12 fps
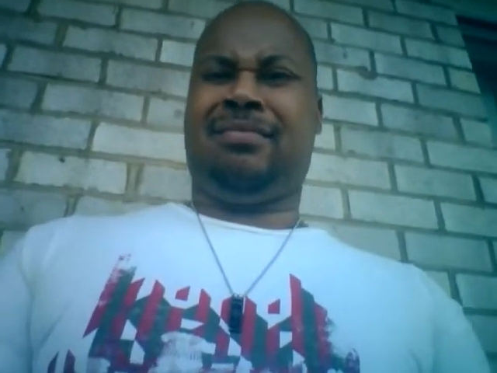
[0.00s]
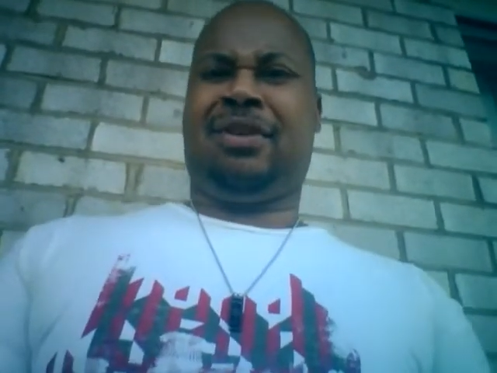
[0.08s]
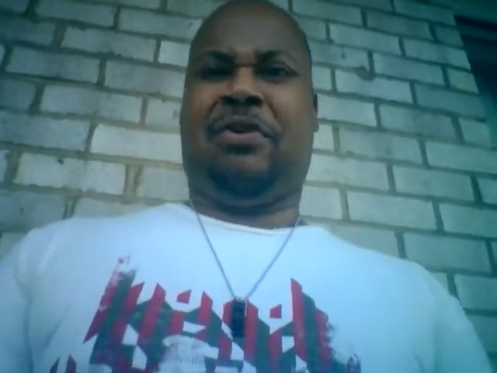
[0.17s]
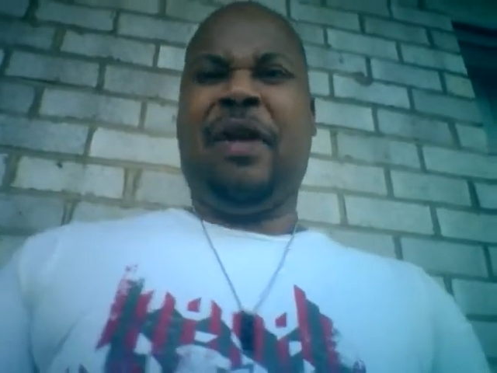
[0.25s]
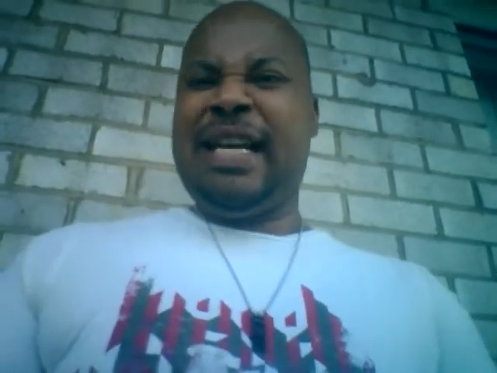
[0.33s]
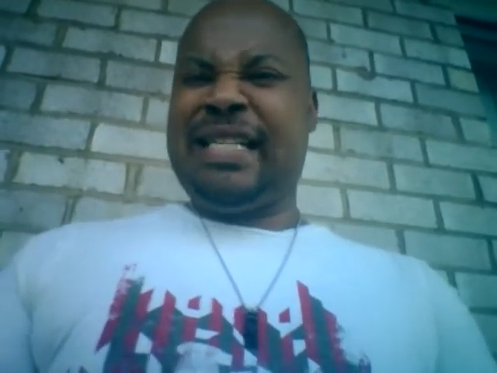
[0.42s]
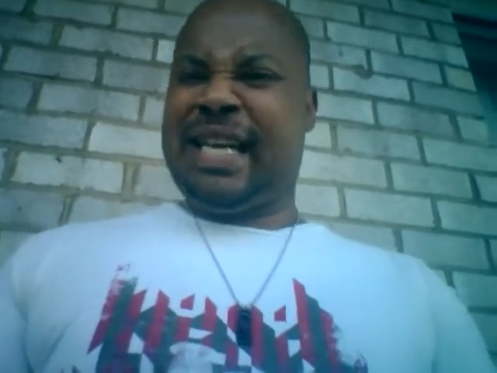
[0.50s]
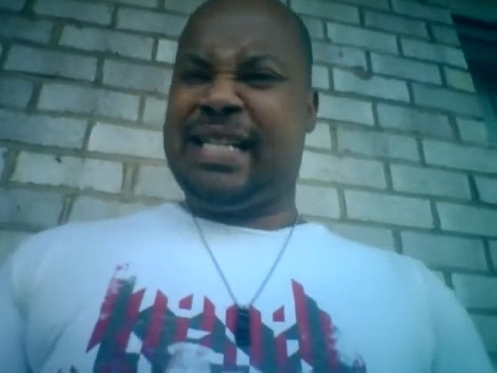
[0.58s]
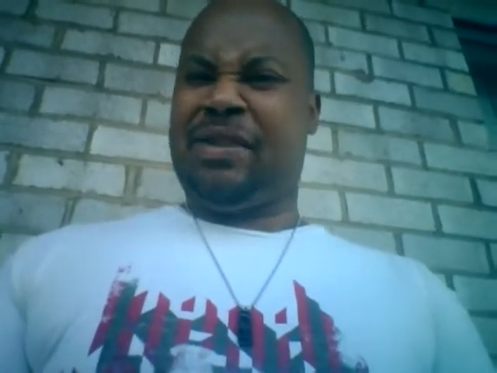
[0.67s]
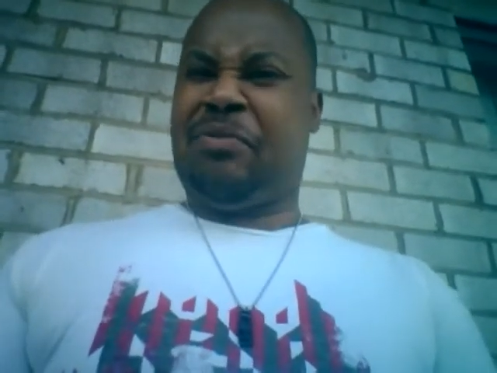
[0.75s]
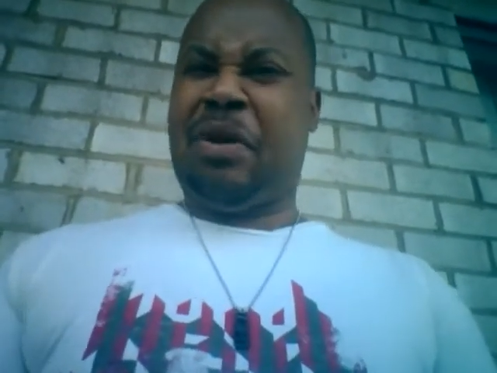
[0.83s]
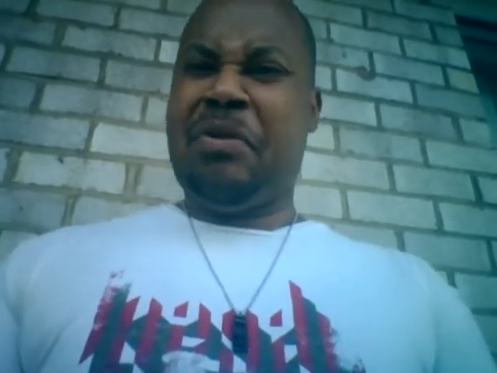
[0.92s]
crazy
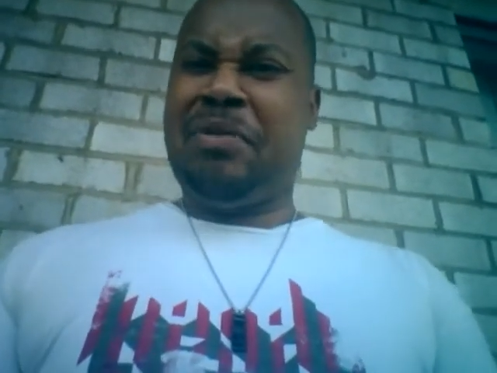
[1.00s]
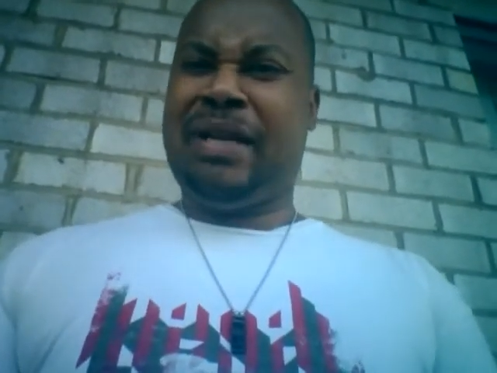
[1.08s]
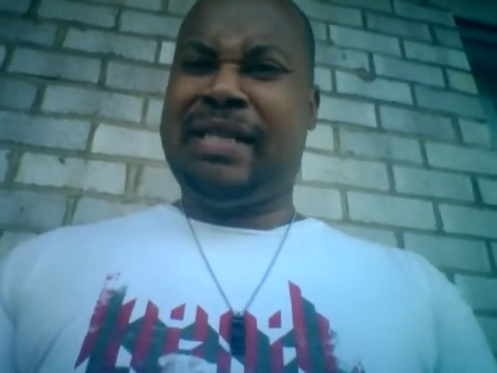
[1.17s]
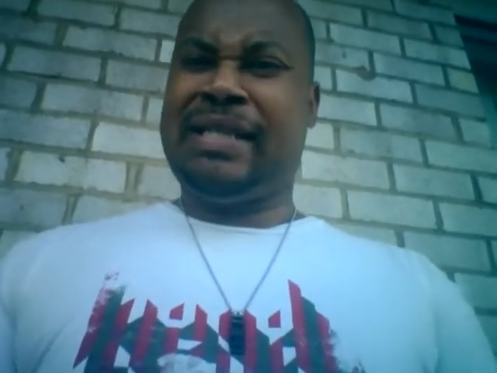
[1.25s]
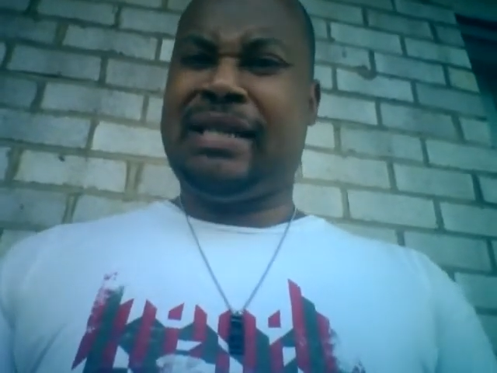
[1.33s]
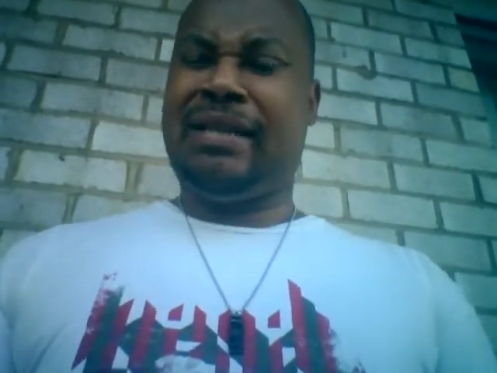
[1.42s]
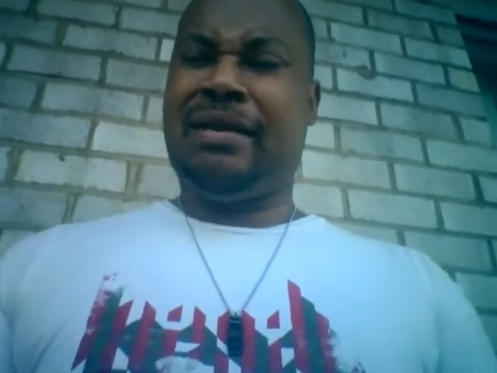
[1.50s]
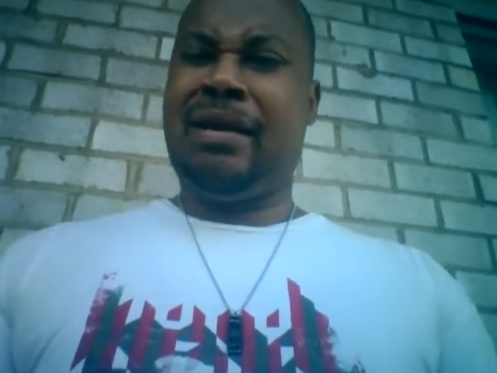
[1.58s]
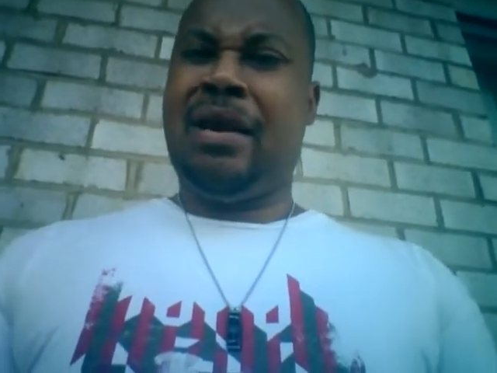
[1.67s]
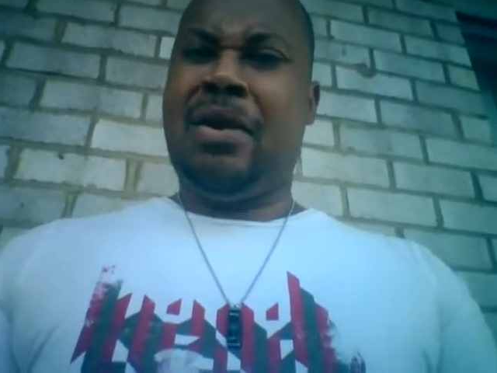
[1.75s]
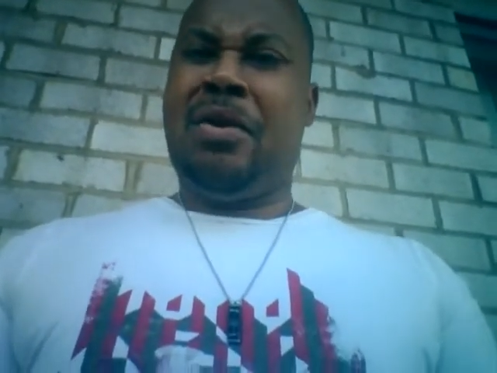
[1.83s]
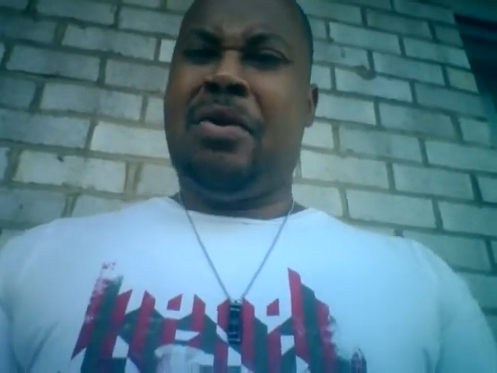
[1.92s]
as a road lizard?
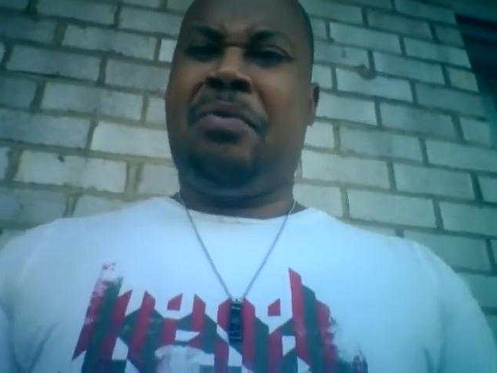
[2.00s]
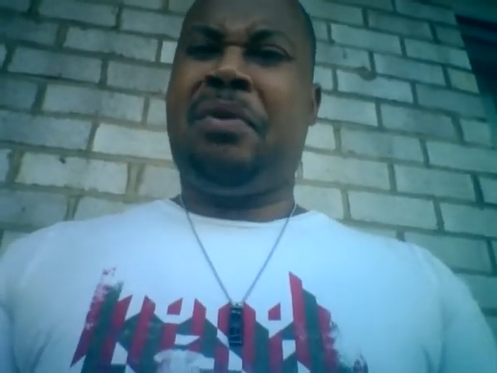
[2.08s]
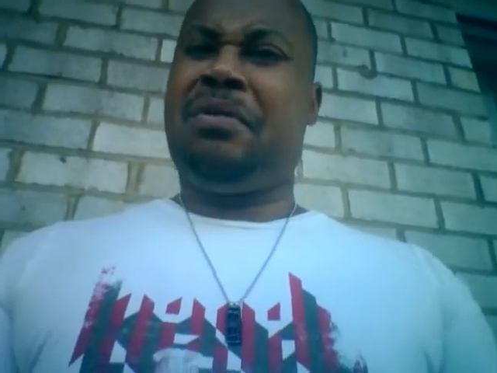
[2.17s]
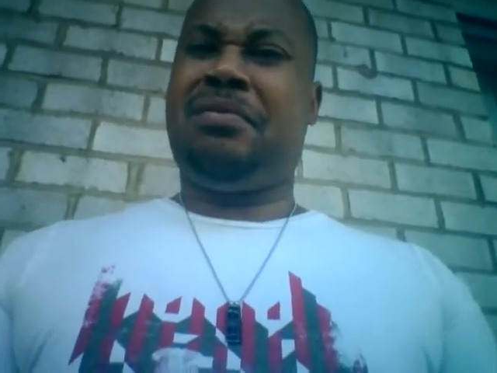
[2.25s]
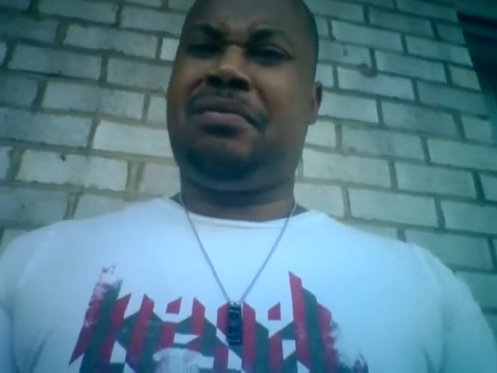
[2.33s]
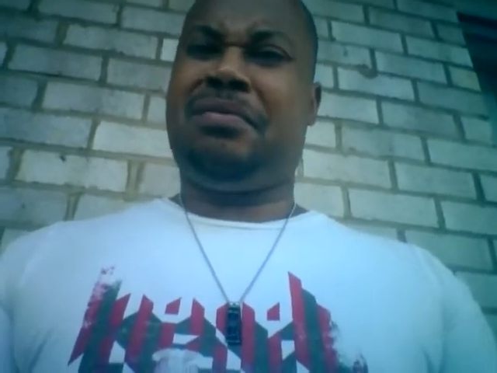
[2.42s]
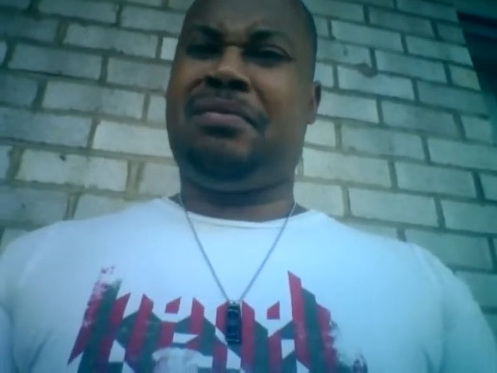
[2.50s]
What?